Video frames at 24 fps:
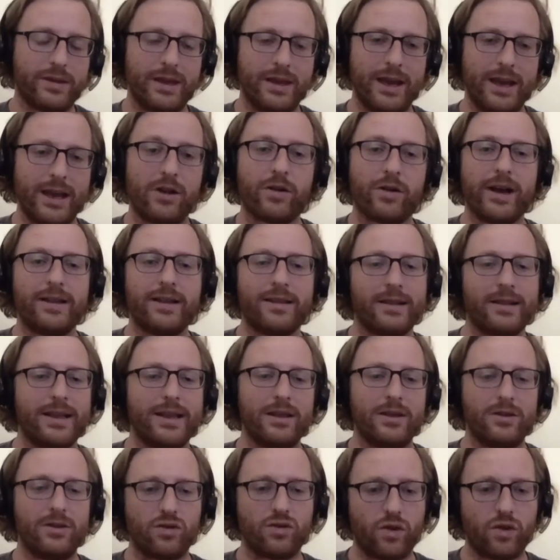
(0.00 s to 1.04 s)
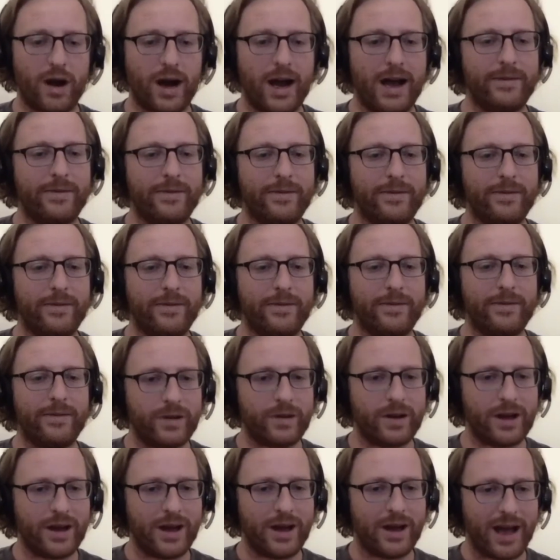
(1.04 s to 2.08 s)
increasingly the driver of
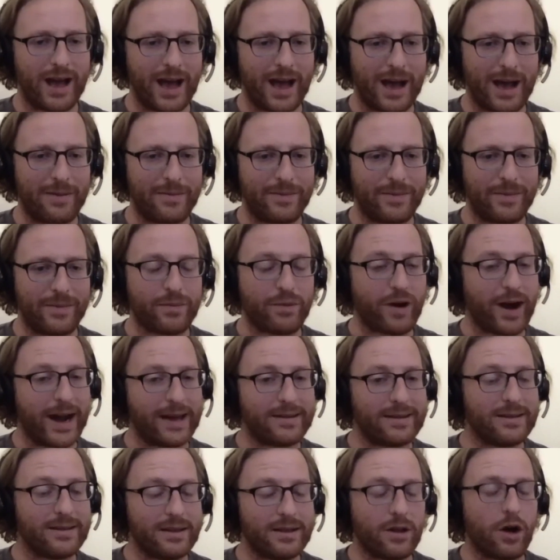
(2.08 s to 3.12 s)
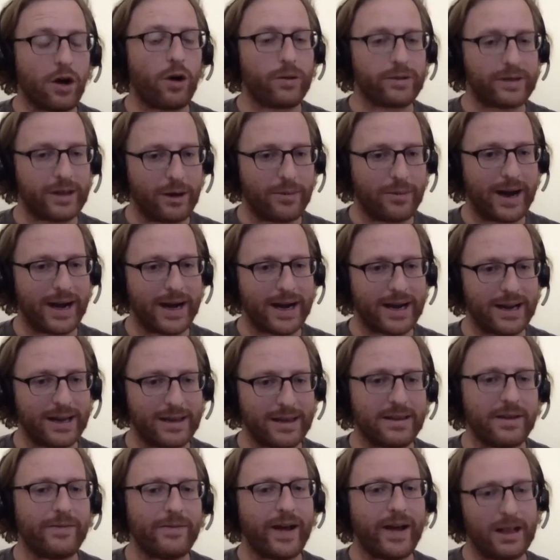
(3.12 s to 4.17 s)
prices in the wholesale market
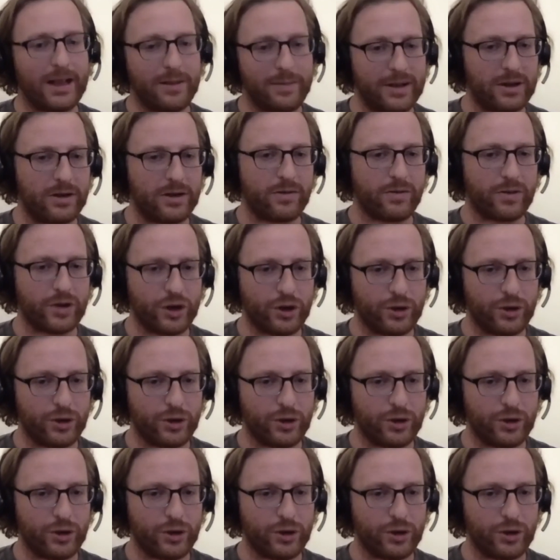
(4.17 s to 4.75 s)
is the availability of